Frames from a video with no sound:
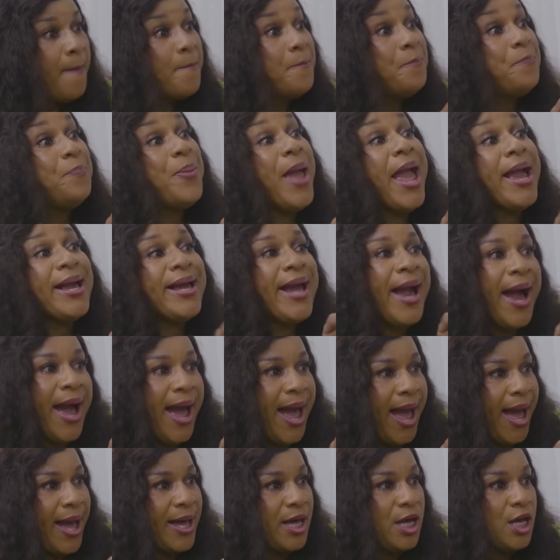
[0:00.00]
Beg
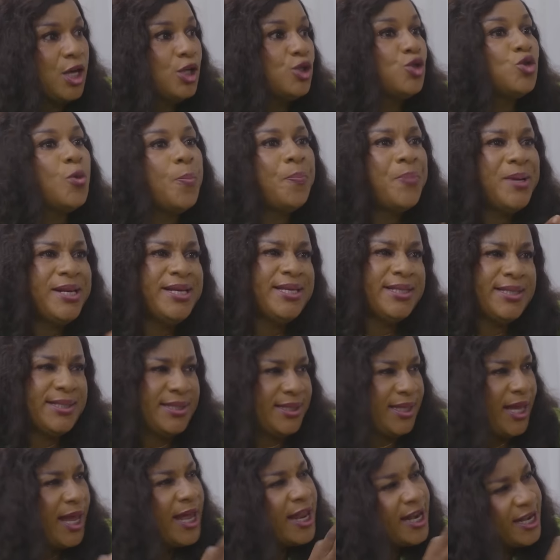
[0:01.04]
her to
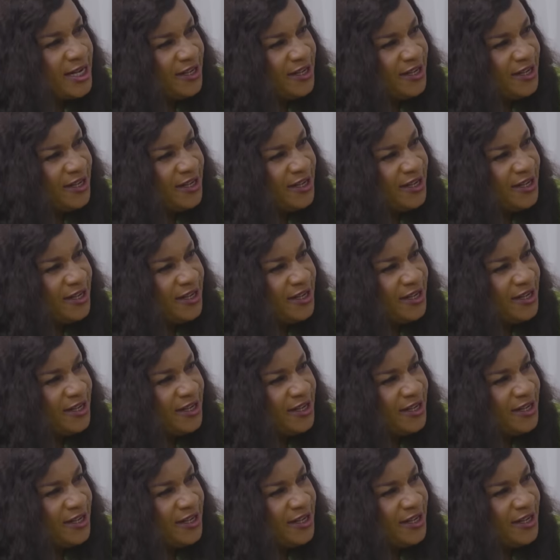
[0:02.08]
please